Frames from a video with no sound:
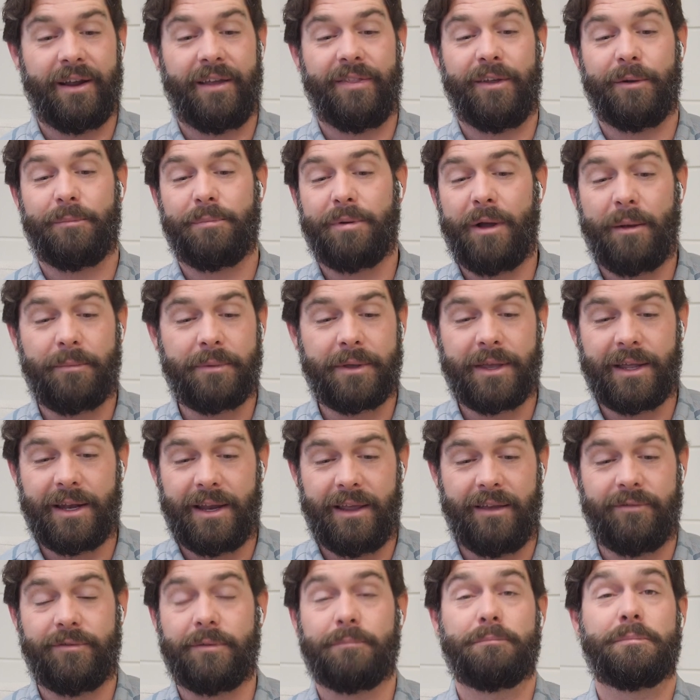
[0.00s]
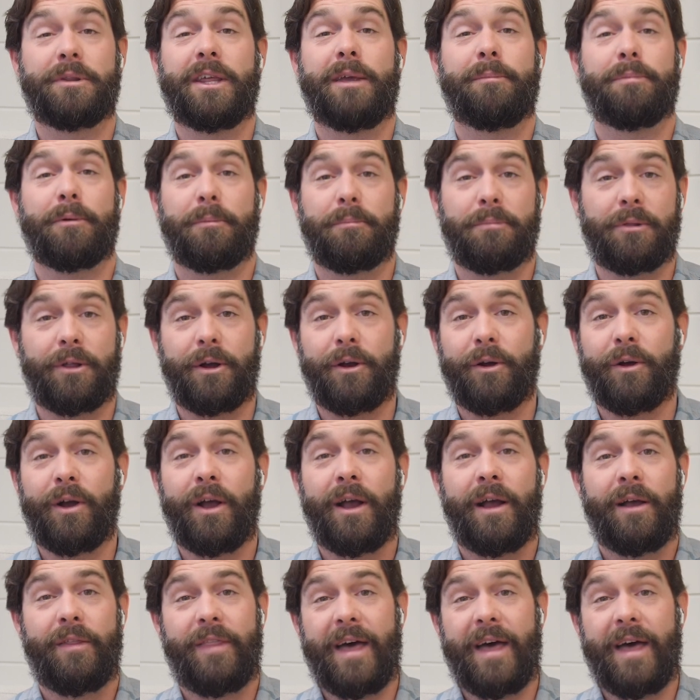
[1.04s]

and they're probably gonna even bleep or blur